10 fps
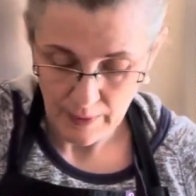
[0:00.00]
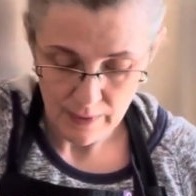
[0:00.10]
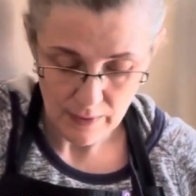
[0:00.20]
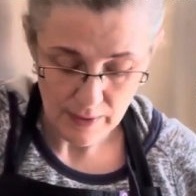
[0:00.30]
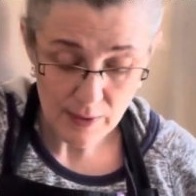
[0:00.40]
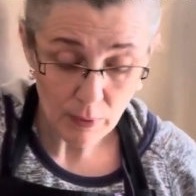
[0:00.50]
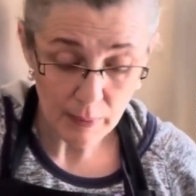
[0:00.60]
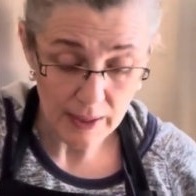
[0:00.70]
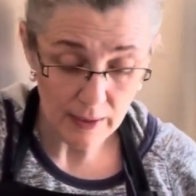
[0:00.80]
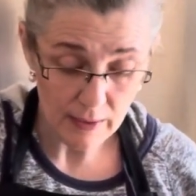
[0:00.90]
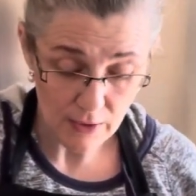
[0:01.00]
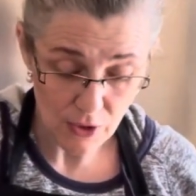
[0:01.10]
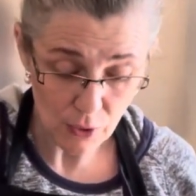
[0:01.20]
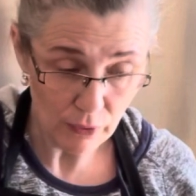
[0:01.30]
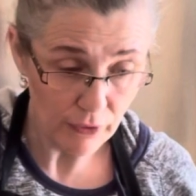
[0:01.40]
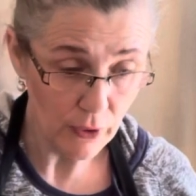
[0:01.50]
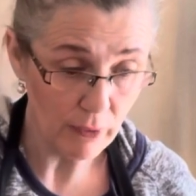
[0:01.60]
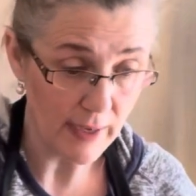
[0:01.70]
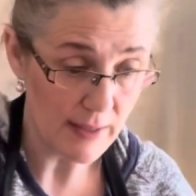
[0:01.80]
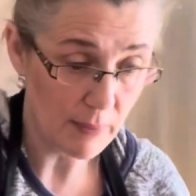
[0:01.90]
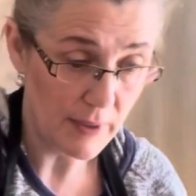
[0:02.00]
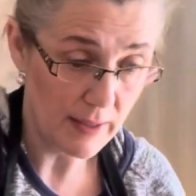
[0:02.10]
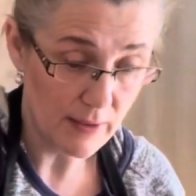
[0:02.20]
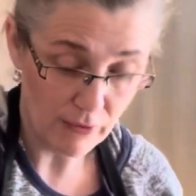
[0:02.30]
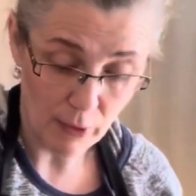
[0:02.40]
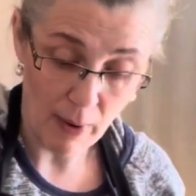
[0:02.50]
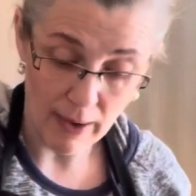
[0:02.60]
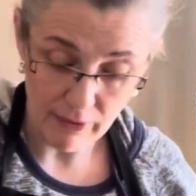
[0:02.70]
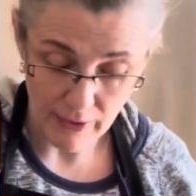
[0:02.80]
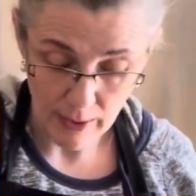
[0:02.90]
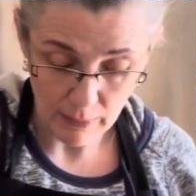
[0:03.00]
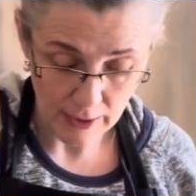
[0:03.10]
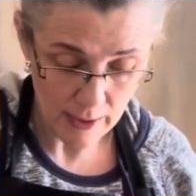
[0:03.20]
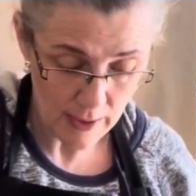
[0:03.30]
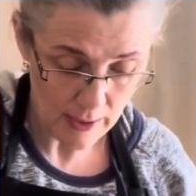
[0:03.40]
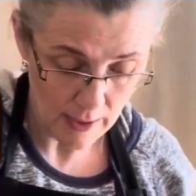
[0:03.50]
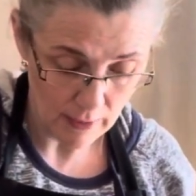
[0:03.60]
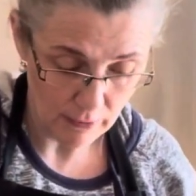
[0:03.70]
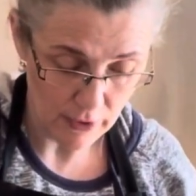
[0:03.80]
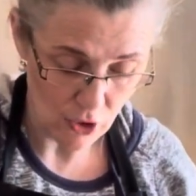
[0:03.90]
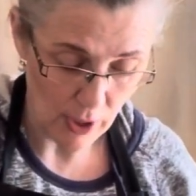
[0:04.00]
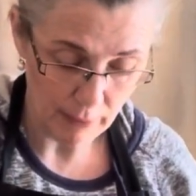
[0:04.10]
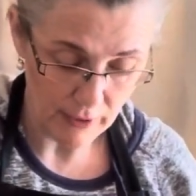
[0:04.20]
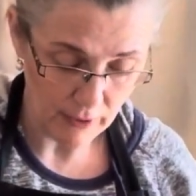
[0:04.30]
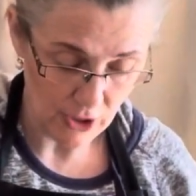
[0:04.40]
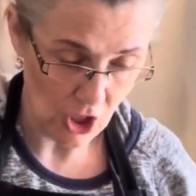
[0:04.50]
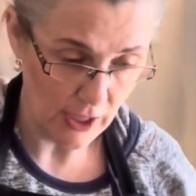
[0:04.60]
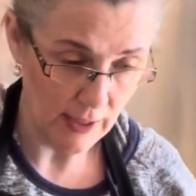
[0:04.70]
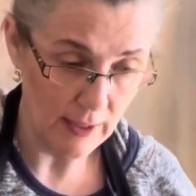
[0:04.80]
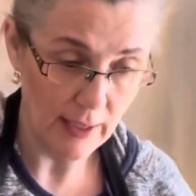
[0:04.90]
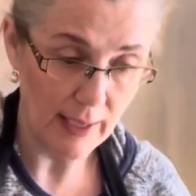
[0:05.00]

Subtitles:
So this will be 2 full recipes for my family of the tropical chicken.